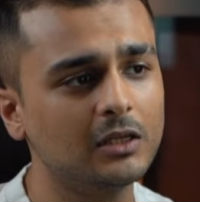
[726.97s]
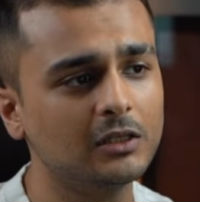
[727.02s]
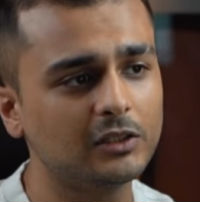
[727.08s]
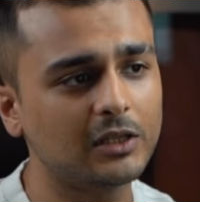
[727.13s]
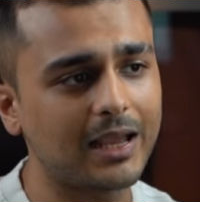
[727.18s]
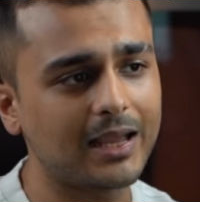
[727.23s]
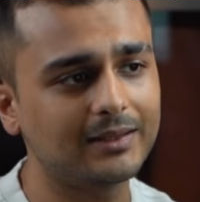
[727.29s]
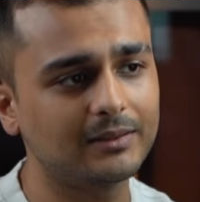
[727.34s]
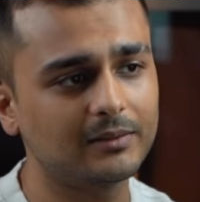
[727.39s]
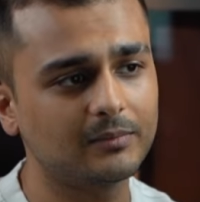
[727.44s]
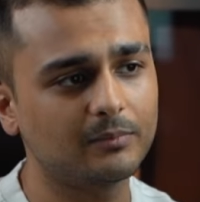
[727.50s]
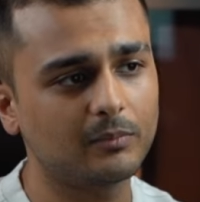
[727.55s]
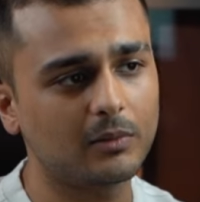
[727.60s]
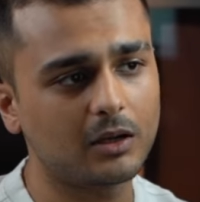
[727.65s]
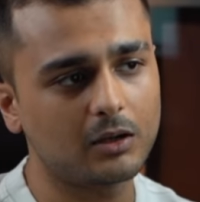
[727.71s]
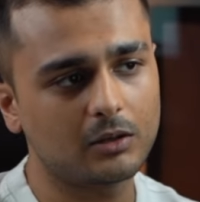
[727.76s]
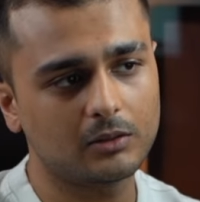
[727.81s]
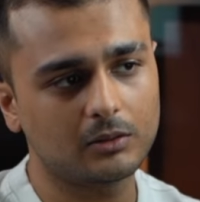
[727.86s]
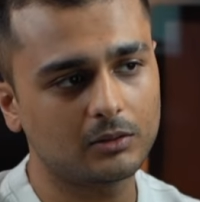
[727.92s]
And
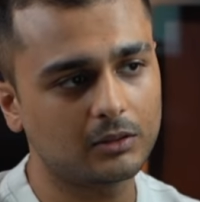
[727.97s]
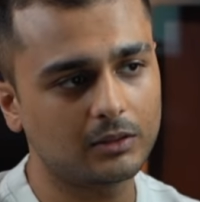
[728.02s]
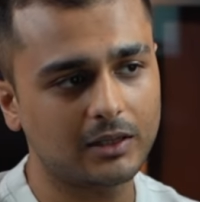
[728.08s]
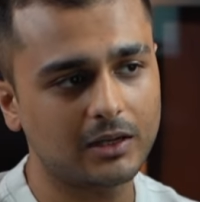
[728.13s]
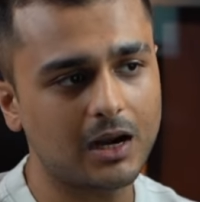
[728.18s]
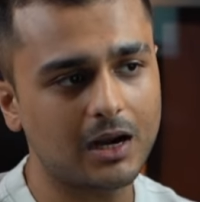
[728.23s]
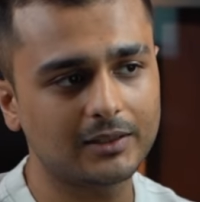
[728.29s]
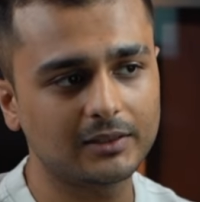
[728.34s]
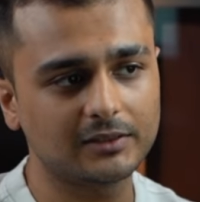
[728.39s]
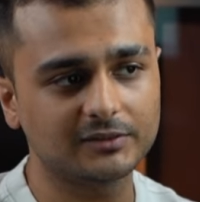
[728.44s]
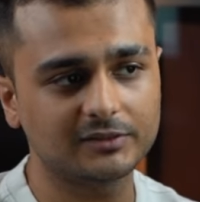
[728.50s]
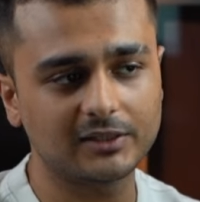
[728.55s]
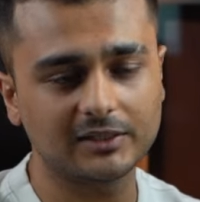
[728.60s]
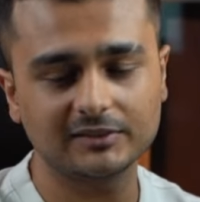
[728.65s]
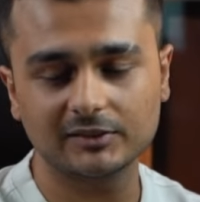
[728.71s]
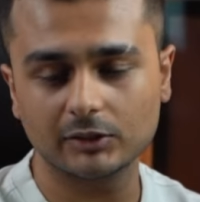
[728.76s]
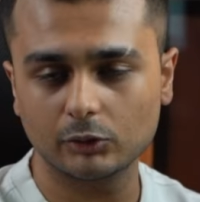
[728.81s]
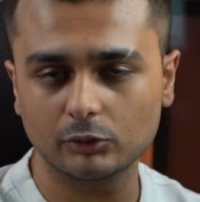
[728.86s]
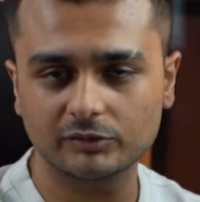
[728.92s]
regardless,
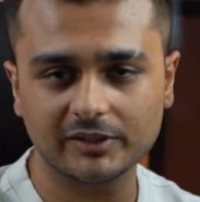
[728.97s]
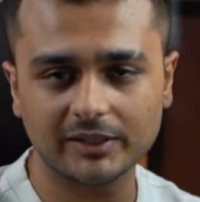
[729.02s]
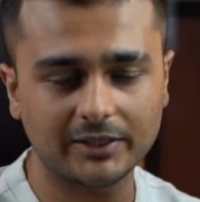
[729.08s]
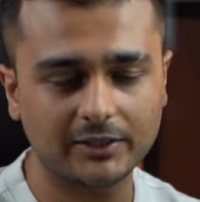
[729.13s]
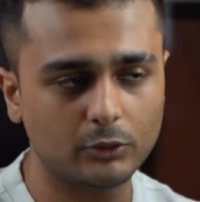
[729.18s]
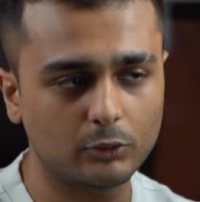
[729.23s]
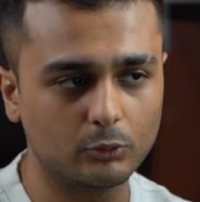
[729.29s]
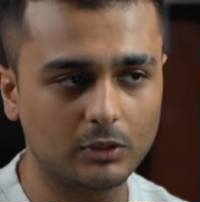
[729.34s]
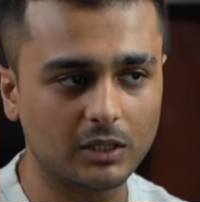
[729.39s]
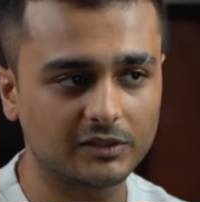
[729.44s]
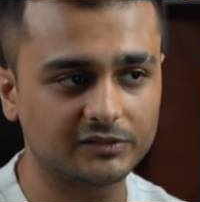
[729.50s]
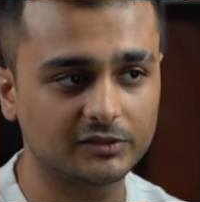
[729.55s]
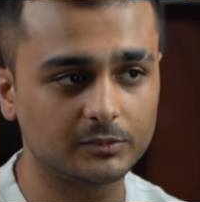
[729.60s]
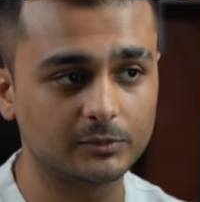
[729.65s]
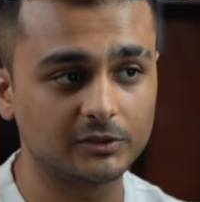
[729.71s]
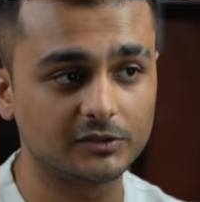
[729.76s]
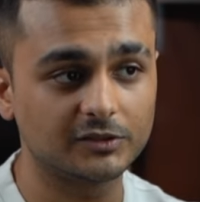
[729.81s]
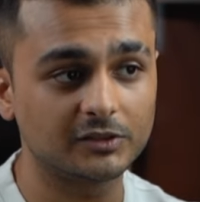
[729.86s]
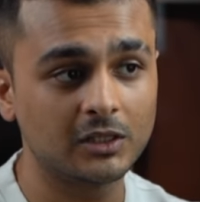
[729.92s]
let's say you sign two
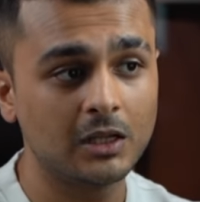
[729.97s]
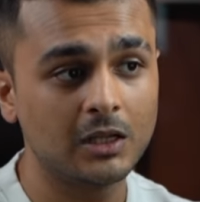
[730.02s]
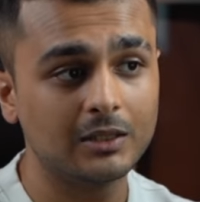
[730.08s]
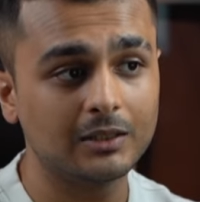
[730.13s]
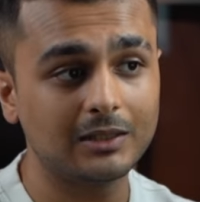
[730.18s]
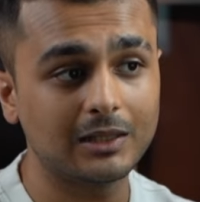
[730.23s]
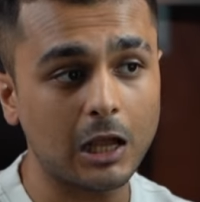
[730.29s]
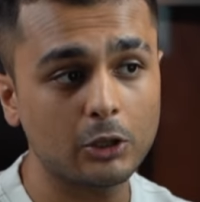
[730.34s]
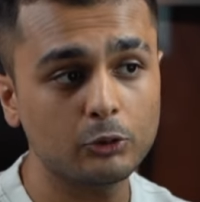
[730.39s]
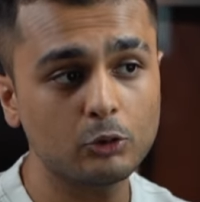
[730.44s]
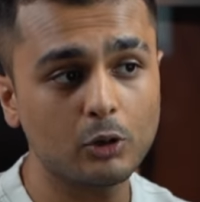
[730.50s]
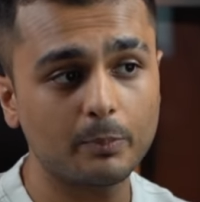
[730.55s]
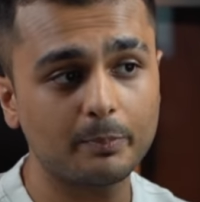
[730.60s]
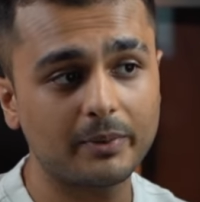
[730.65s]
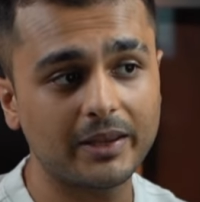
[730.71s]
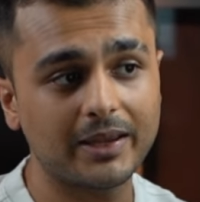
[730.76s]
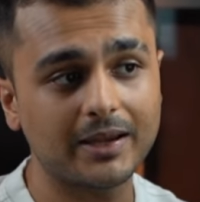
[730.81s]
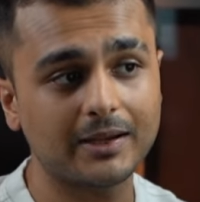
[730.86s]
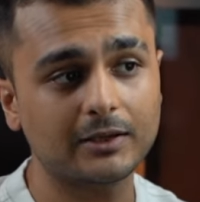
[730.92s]
customers, now you're
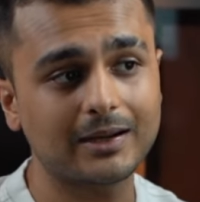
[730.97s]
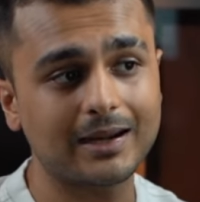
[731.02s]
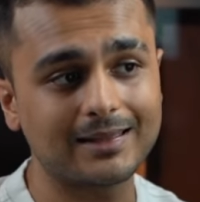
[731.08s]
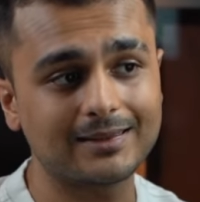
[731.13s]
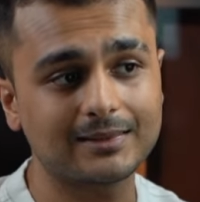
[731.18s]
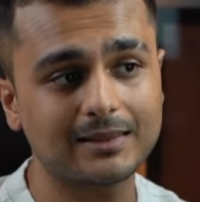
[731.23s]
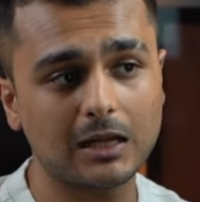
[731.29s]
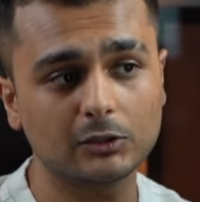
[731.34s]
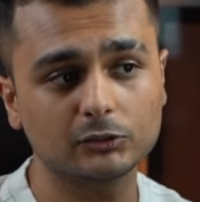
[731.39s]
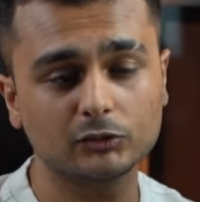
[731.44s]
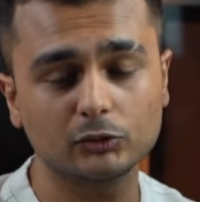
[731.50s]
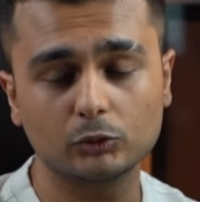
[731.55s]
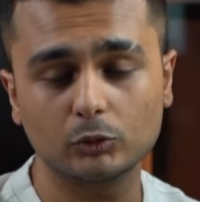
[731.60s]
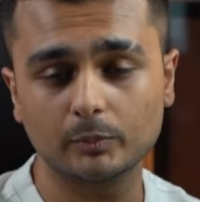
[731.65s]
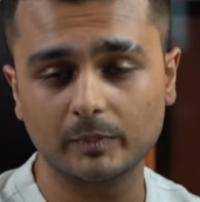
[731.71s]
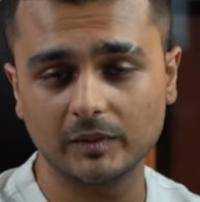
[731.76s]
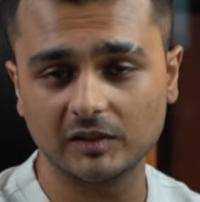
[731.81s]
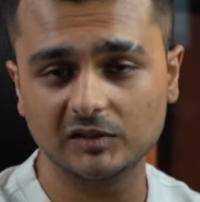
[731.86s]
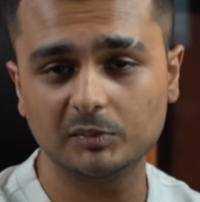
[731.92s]
paying 10,000
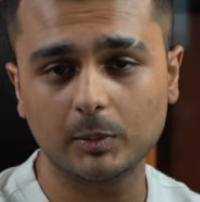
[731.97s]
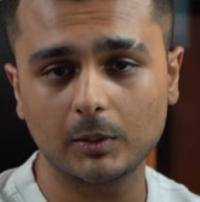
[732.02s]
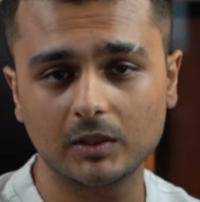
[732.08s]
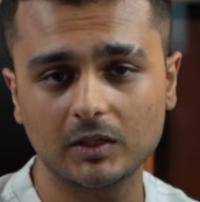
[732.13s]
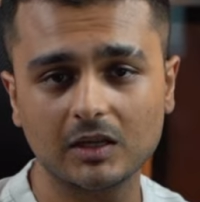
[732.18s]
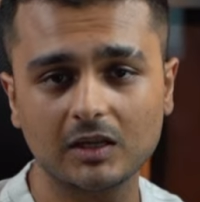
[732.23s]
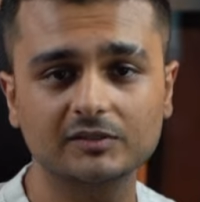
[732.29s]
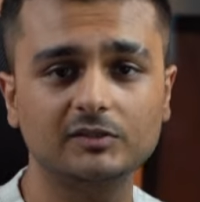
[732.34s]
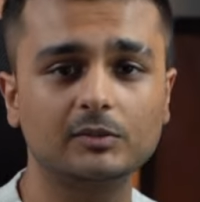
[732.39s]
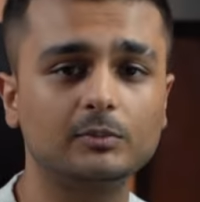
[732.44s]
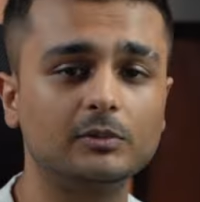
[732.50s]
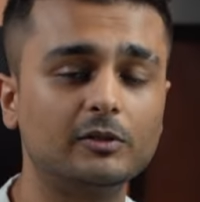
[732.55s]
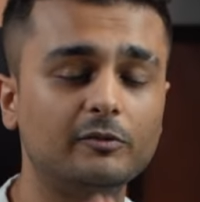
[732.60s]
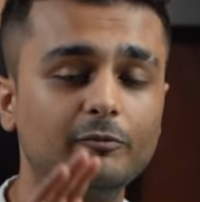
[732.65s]
rupees per customer.